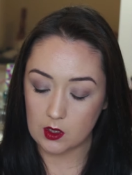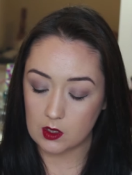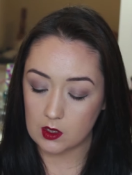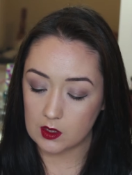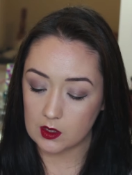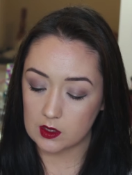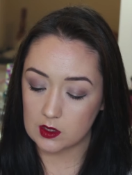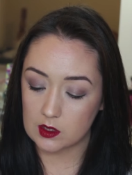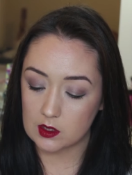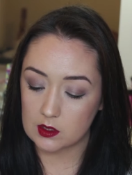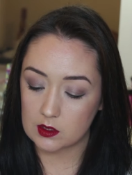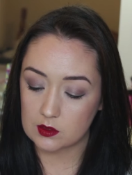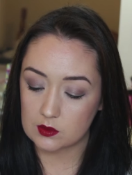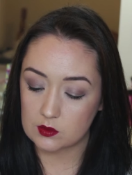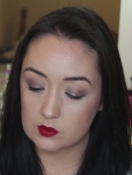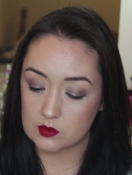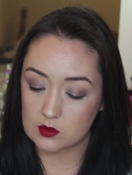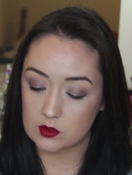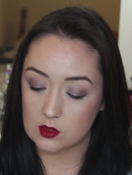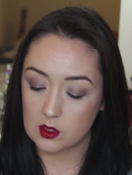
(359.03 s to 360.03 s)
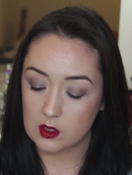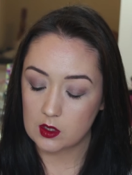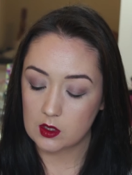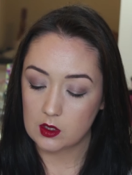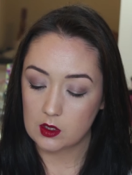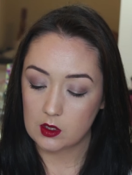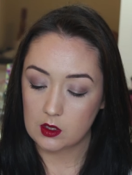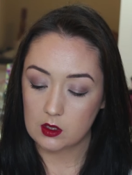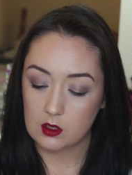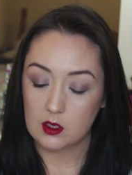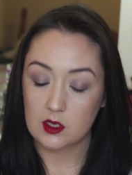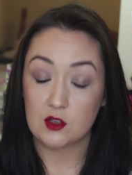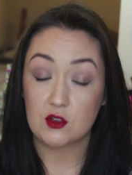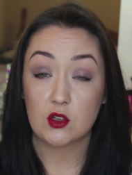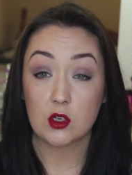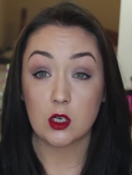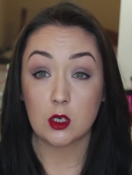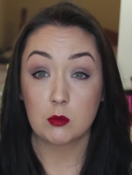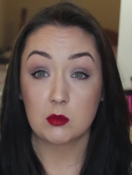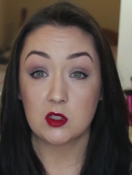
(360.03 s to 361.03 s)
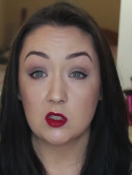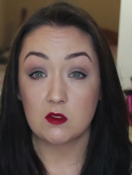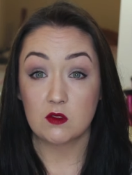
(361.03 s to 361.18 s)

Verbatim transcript: And in terms